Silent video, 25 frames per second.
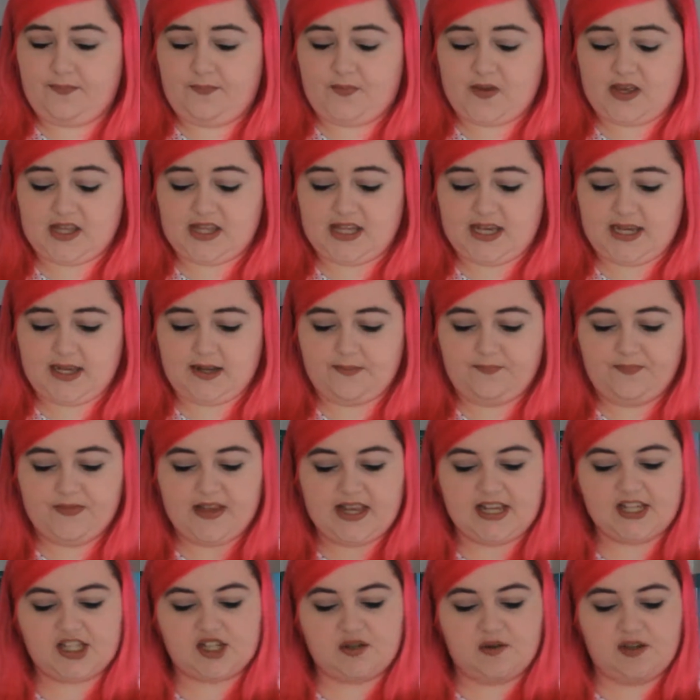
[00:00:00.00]
I think,
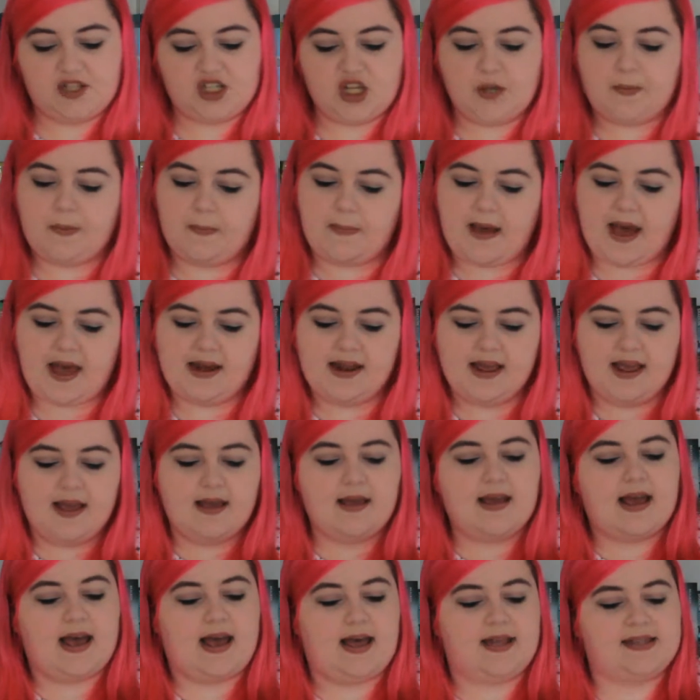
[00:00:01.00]
is doing Superman,
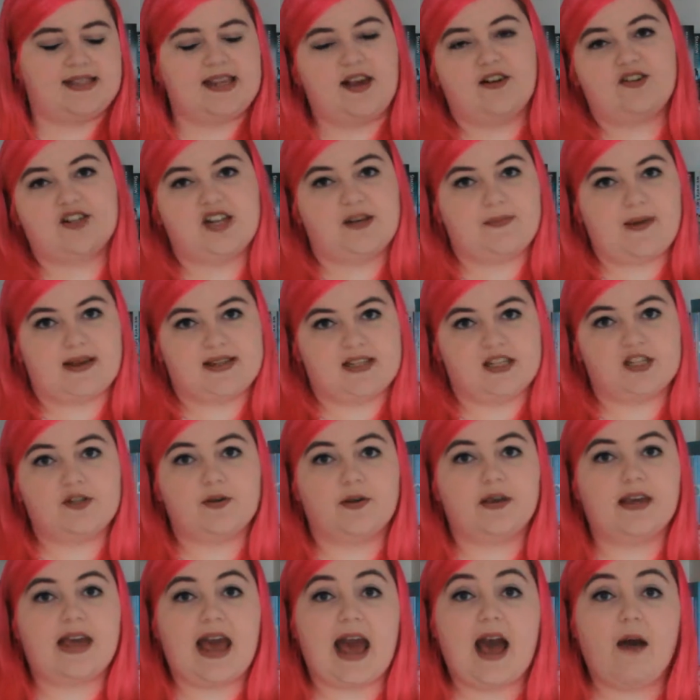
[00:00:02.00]
and Sarah J Maas is
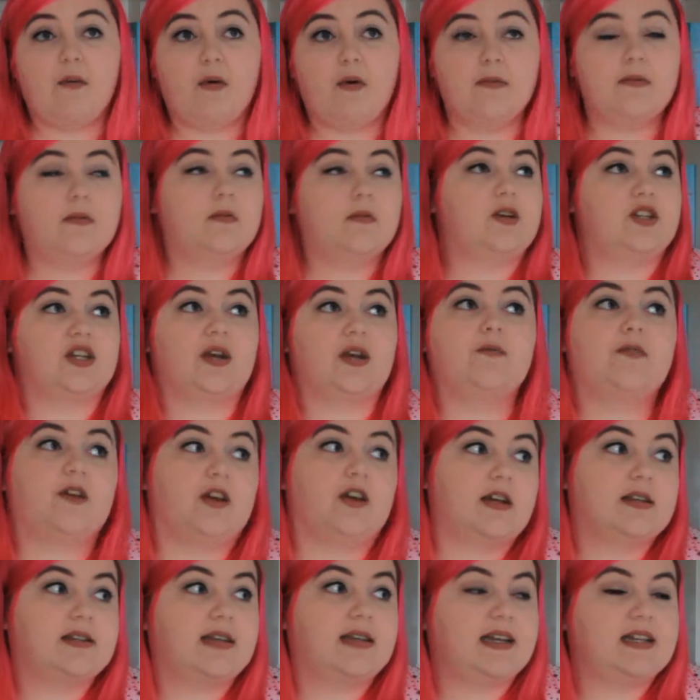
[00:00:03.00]
doing Catwoman, which I'm
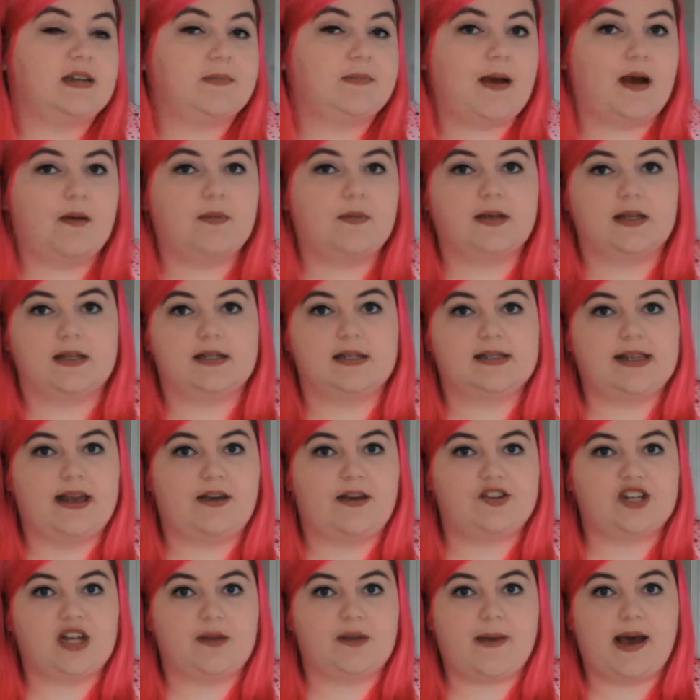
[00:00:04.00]
very excited about because
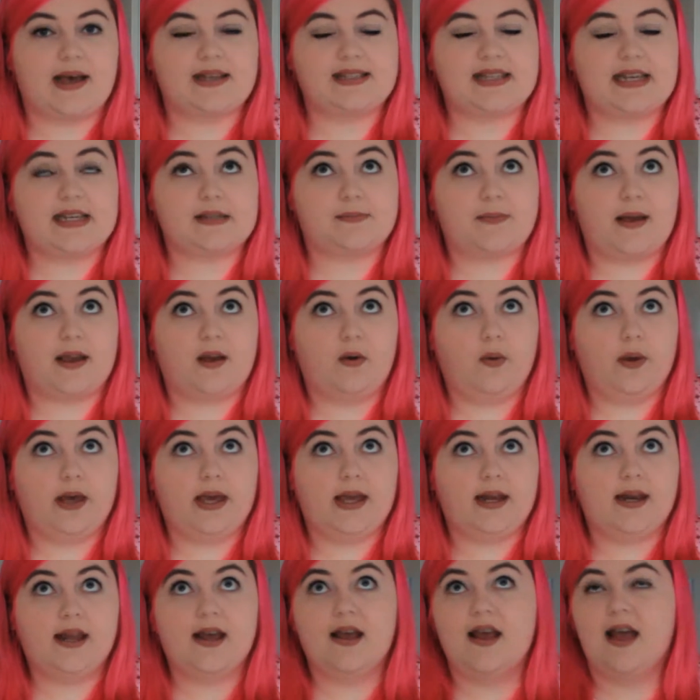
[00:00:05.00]
Sarah J Maas is my
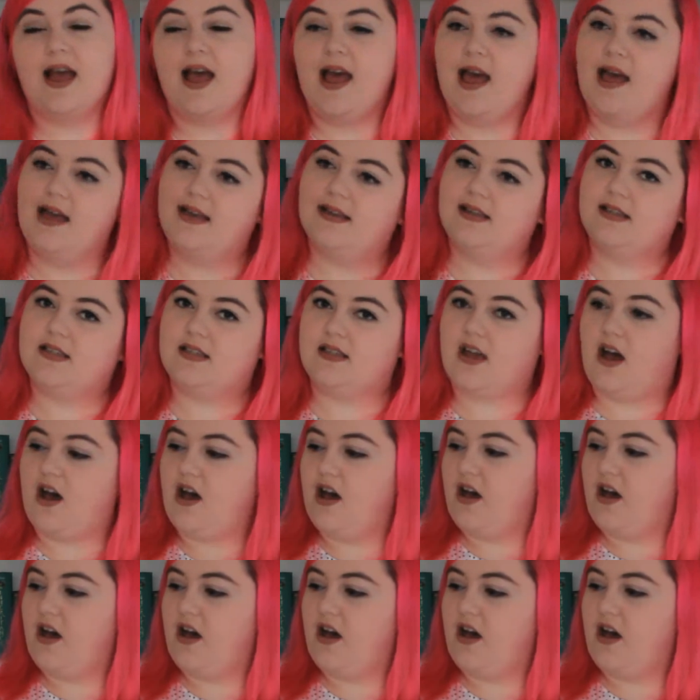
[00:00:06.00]
queen. So